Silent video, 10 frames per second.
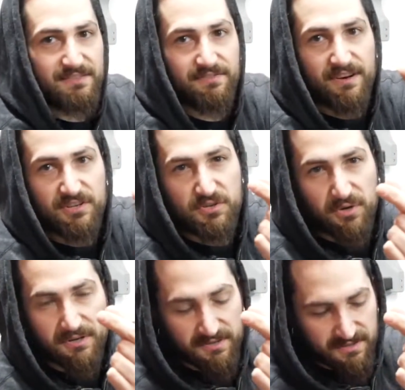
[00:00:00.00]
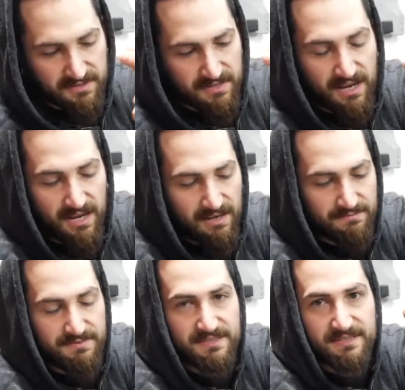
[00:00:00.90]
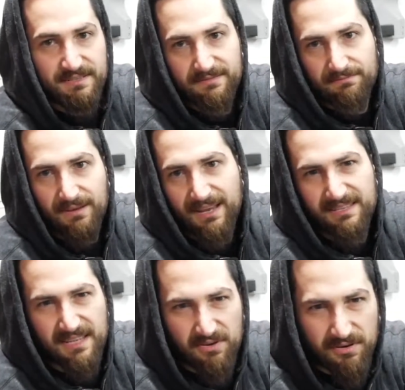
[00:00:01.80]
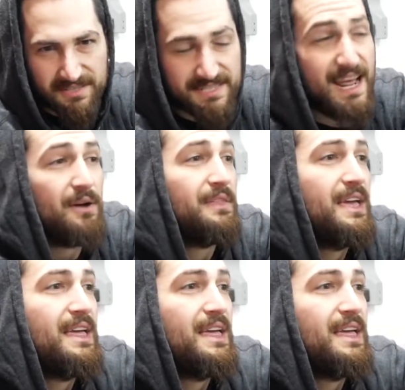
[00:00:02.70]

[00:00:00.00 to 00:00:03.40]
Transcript: a very short, I guess they call it a snout